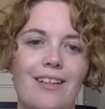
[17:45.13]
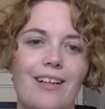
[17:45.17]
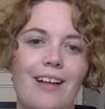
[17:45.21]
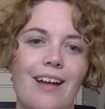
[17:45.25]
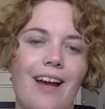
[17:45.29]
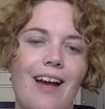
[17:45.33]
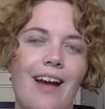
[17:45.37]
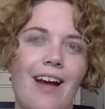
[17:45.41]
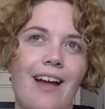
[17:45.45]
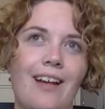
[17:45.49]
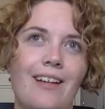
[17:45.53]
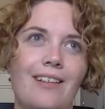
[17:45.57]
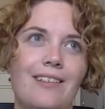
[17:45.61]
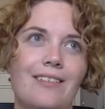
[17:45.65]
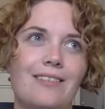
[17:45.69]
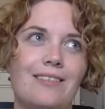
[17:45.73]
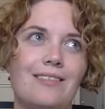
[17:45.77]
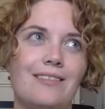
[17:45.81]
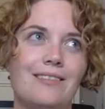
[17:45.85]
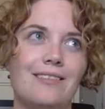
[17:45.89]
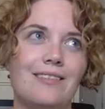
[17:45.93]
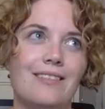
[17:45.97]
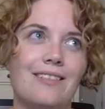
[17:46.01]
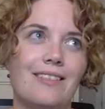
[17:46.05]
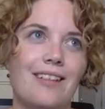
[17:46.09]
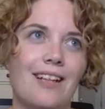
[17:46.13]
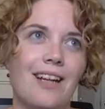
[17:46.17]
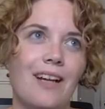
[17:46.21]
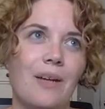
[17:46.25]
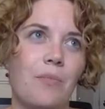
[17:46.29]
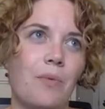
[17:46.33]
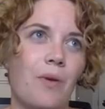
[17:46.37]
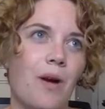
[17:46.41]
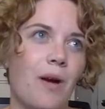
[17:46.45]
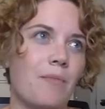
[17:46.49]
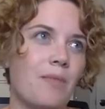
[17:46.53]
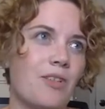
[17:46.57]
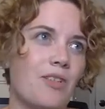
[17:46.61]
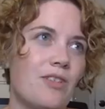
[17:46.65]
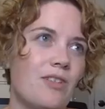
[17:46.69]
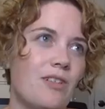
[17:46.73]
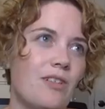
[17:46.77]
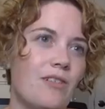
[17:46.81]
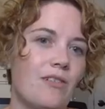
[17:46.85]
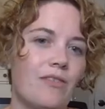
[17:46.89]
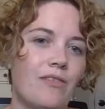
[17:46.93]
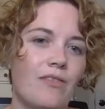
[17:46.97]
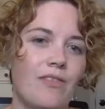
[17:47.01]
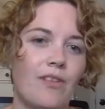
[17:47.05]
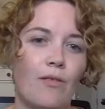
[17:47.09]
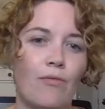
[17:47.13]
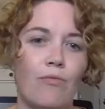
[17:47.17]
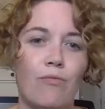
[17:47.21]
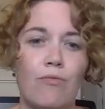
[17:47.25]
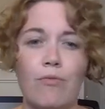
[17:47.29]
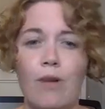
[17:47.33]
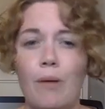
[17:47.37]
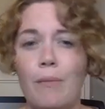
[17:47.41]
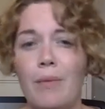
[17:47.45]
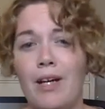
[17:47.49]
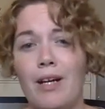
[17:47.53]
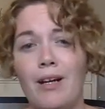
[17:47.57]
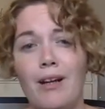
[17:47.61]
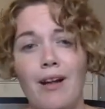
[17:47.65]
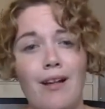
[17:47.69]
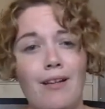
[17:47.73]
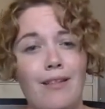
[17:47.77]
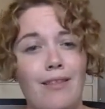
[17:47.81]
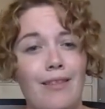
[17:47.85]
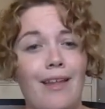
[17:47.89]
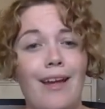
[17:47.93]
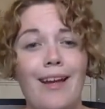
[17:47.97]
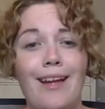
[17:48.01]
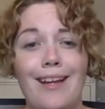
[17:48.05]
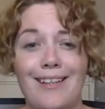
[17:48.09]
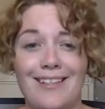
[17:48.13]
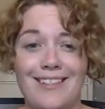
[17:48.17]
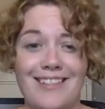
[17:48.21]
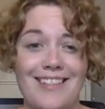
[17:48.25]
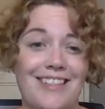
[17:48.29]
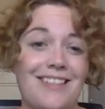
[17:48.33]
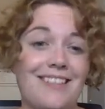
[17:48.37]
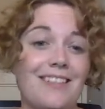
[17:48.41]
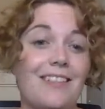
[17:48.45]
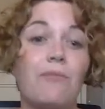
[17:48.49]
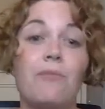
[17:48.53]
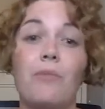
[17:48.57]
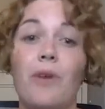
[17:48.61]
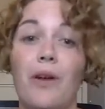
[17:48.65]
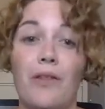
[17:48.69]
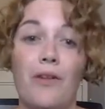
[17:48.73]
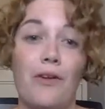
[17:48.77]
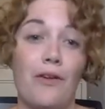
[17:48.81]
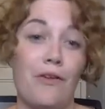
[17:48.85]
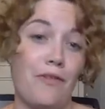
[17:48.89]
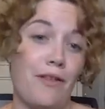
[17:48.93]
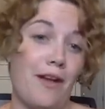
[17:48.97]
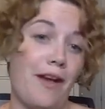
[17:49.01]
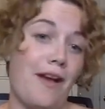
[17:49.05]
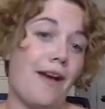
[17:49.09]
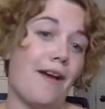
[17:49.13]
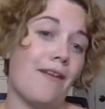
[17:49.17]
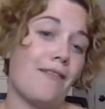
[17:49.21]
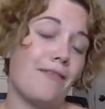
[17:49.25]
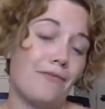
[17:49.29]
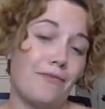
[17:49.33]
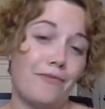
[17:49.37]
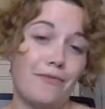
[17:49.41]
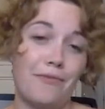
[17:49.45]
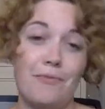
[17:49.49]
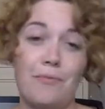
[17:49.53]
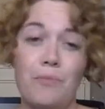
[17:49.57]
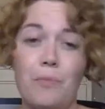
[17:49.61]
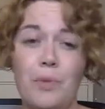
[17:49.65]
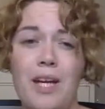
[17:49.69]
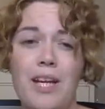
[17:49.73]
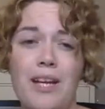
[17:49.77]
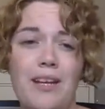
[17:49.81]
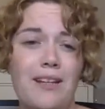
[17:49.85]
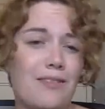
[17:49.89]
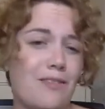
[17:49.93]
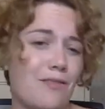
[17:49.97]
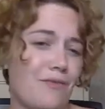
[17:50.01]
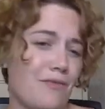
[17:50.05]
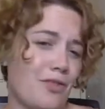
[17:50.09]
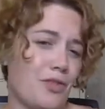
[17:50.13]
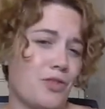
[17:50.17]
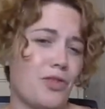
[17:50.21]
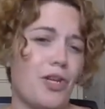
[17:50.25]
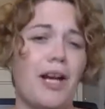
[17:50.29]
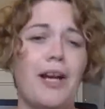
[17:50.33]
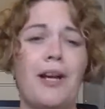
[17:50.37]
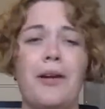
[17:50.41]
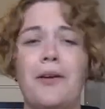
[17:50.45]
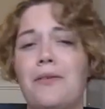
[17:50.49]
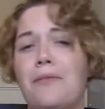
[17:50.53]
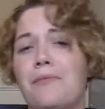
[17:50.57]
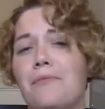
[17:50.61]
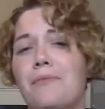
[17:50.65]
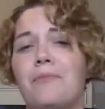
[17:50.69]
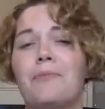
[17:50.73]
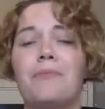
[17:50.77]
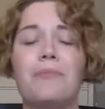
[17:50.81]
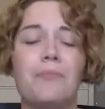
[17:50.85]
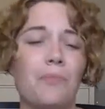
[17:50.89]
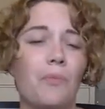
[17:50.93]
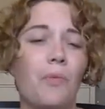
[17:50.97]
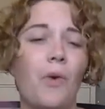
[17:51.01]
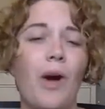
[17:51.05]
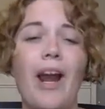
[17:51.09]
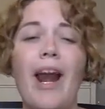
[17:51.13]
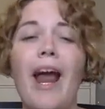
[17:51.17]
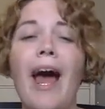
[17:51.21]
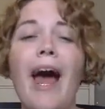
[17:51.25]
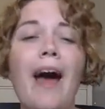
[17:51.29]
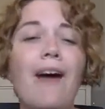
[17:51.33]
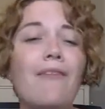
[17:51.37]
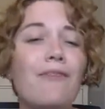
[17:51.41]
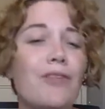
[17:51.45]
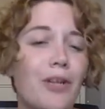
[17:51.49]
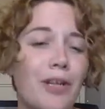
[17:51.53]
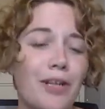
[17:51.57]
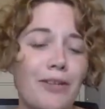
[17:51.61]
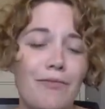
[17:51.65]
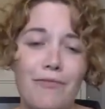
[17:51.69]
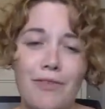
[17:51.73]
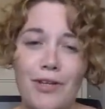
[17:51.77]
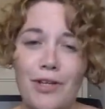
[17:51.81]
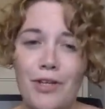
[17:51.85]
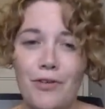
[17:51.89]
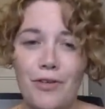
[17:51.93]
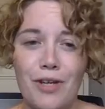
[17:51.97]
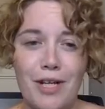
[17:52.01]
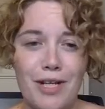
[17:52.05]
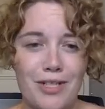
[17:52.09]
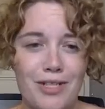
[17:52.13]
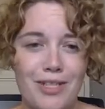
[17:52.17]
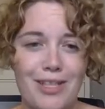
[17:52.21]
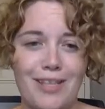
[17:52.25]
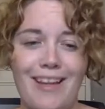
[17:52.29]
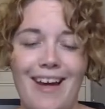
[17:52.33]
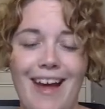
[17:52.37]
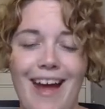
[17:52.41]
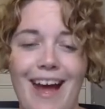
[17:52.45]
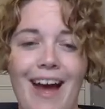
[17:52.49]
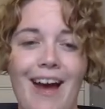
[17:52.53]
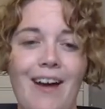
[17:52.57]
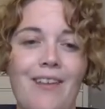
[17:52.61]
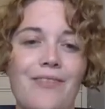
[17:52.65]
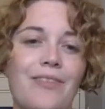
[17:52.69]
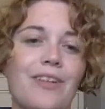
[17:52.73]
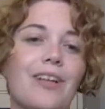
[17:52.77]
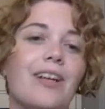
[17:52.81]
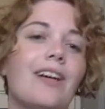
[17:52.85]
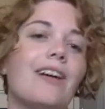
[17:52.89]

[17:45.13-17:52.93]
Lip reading: And I promise you, if they're rumming it on things, whether they have penis, vagina, whatever configuration they have,